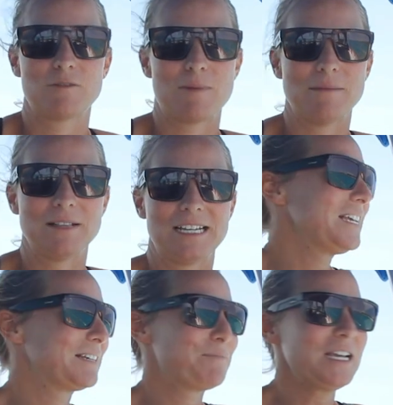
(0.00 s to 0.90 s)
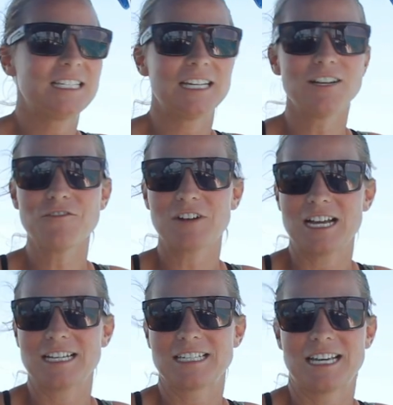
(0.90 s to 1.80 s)
Republic. Big deal for
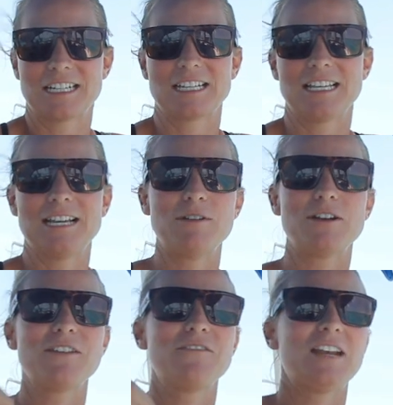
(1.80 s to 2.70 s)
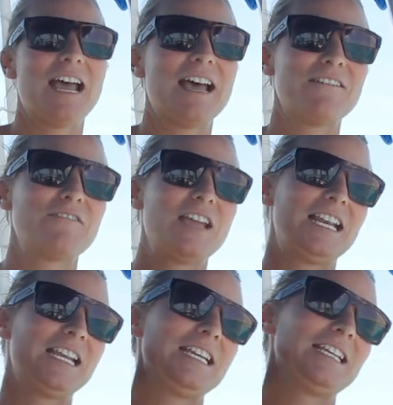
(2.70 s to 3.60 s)
us, actually. We don't even have
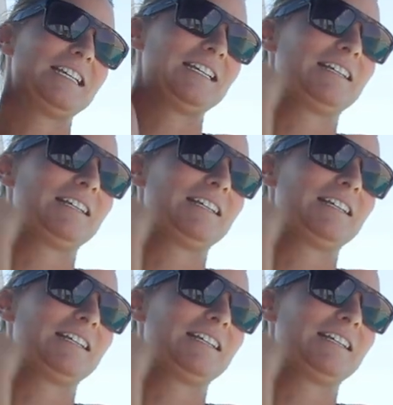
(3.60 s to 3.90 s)
any